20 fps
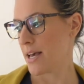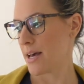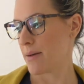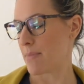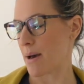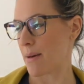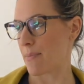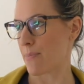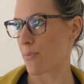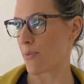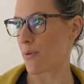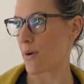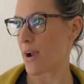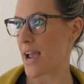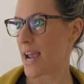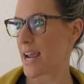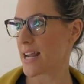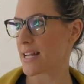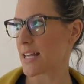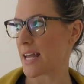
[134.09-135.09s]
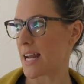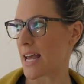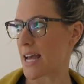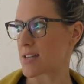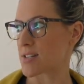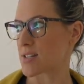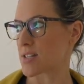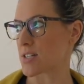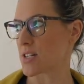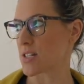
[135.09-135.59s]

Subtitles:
my brain then has to